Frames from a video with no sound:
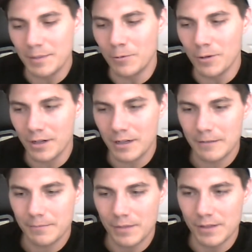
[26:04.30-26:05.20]
to be
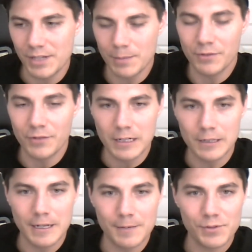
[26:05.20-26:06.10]
work, and same with
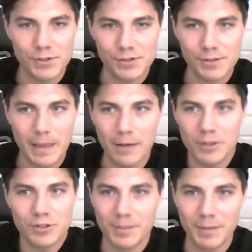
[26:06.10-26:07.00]
video games. There's
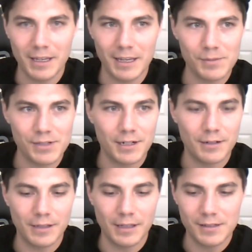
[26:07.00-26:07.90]
everybody trying to make games
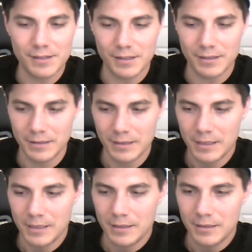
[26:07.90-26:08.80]
now and get into
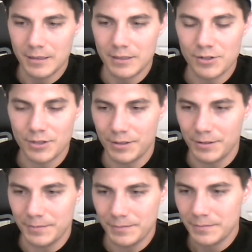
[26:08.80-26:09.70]
the
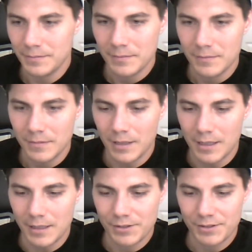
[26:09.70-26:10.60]
digital
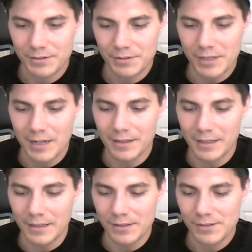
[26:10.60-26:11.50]
side of
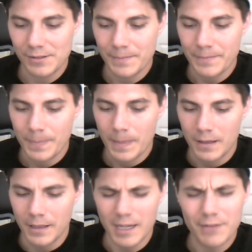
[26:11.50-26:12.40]
things.
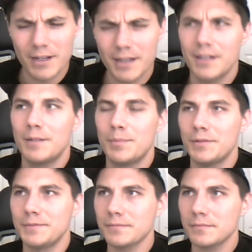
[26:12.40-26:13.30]
Like I even got hit up
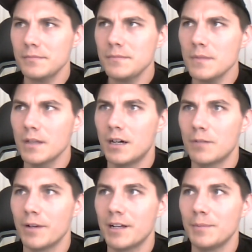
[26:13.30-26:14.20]

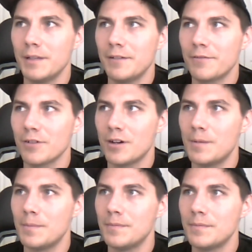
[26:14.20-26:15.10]
randomly
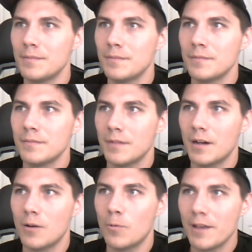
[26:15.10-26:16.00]
from
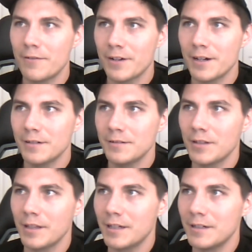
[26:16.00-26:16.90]
Wayfair.
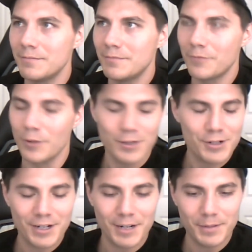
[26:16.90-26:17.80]
They're like a
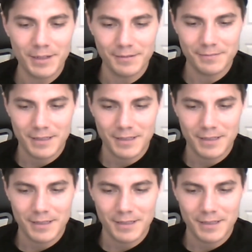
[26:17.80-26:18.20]
furniture company,